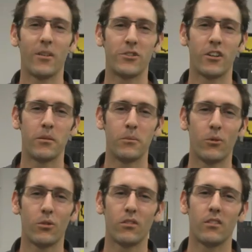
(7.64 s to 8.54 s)
I'm Jeremy
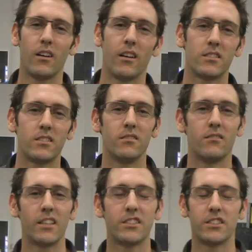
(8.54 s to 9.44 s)
Moore, uh,
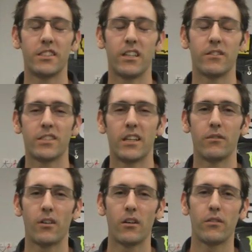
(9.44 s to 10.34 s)
race engineer for
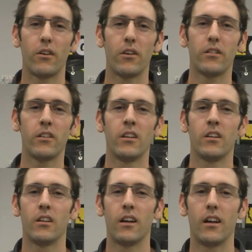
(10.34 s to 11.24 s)
Team Vodafone,
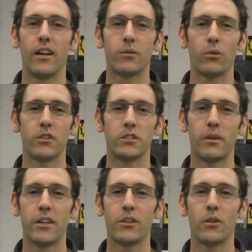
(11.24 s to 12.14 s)
uh, headquarters at
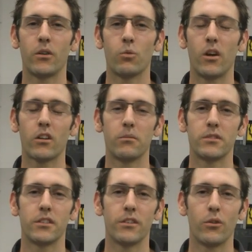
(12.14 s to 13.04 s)
Banyo, and
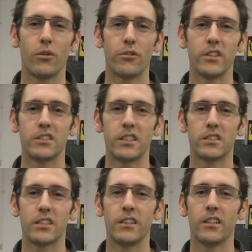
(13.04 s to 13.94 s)
welcome to the Norton
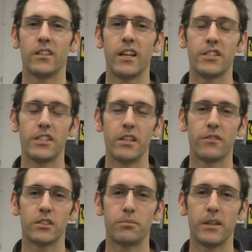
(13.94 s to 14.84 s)
360
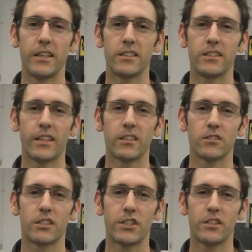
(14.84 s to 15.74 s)
Engineered for Speed
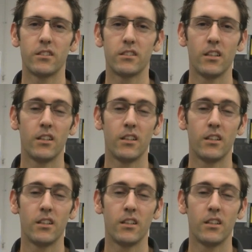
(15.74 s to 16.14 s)
technical section.